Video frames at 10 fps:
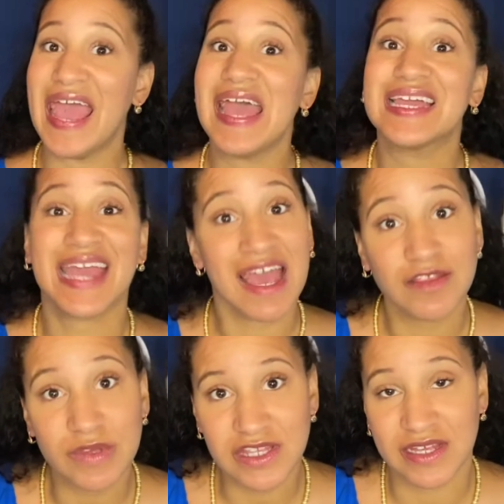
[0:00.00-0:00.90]
Guess
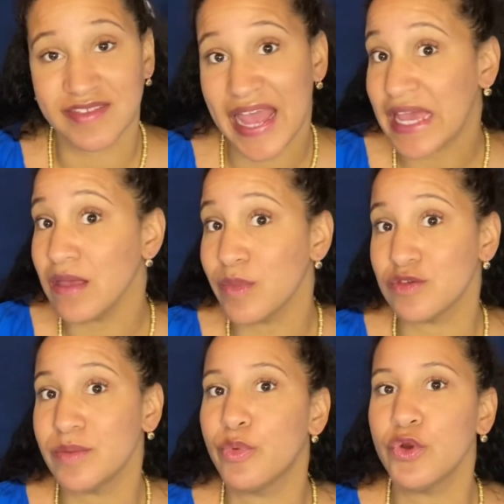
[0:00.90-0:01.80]
what's the second most
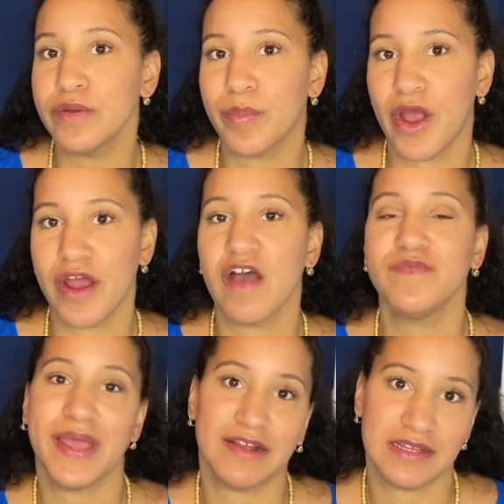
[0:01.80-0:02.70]
important part of
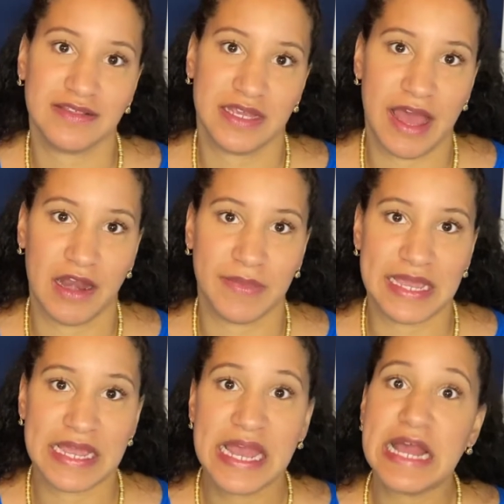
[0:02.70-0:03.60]
Maryland's economy?
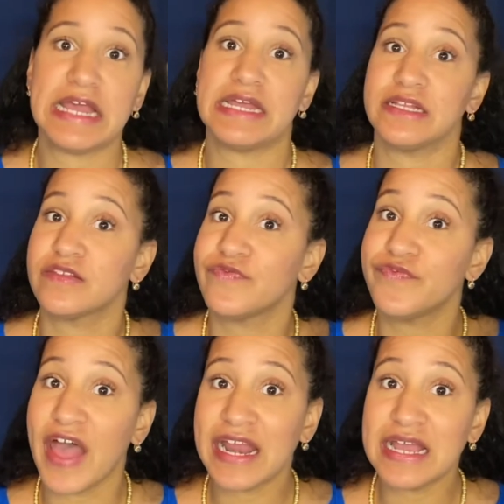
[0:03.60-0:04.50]
It's
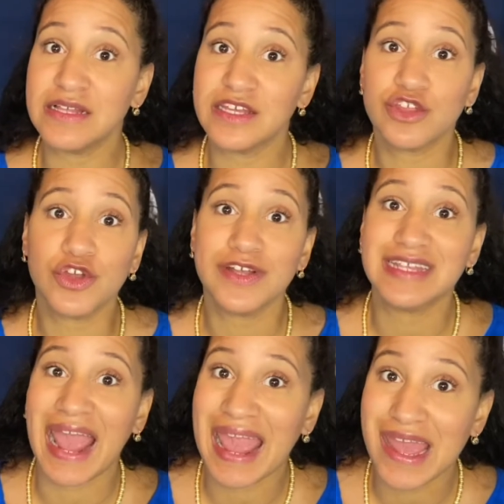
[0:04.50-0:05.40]
finance, insurance,
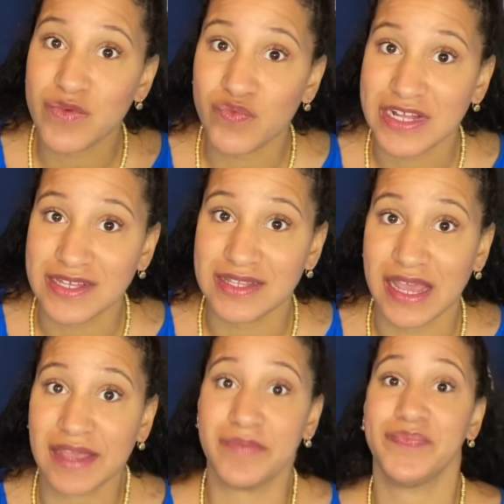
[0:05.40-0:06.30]
and real
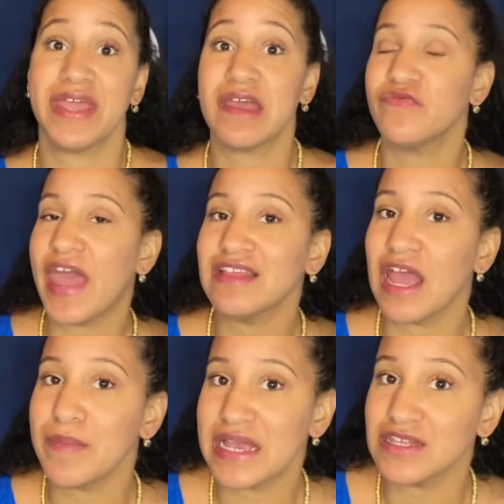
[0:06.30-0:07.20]
estate. In fact, that
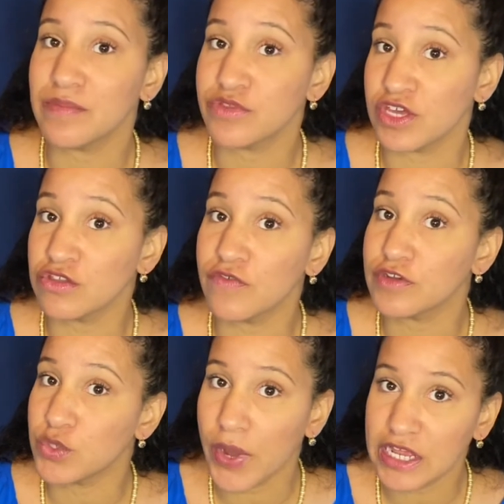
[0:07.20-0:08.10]
makes up just over
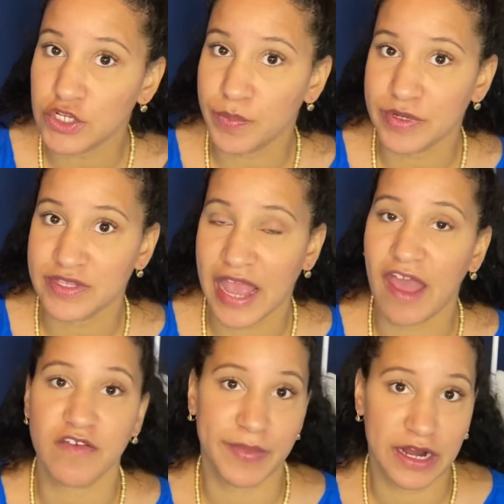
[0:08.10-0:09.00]
22% of
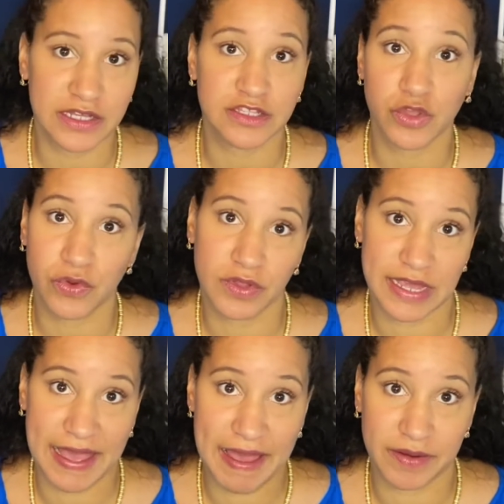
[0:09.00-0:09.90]
Maryland's total
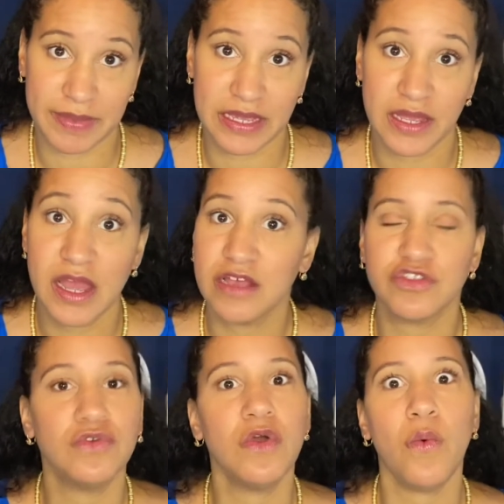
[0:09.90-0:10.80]
economy. So
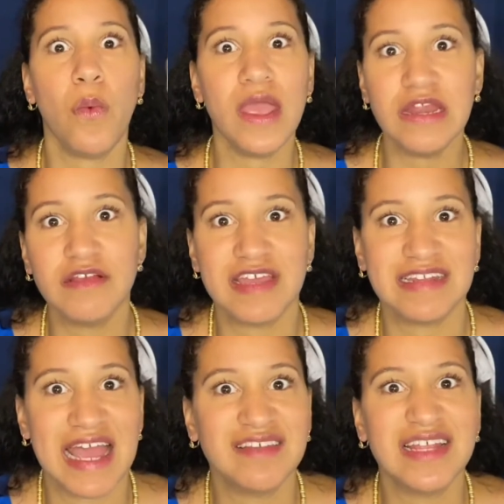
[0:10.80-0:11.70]
no wonder they
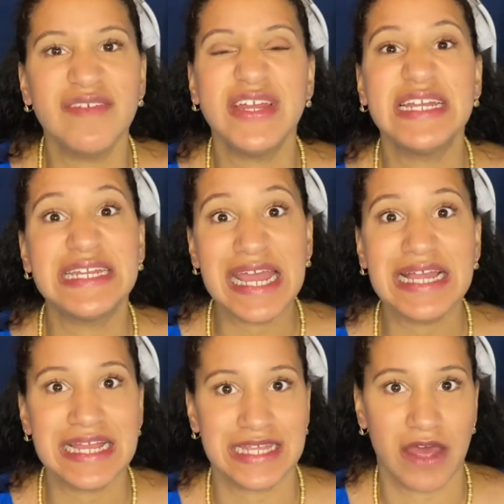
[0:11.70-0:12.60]
tax the living
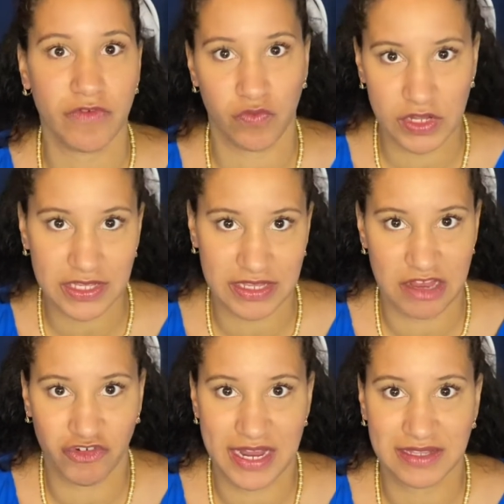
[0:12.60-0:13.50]
daylights out of a real estate
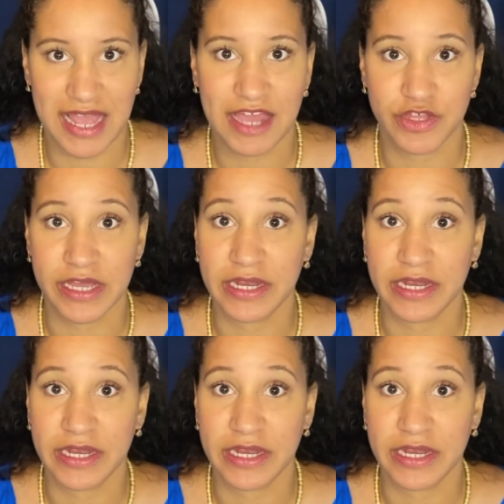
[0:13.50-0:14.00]
transaction.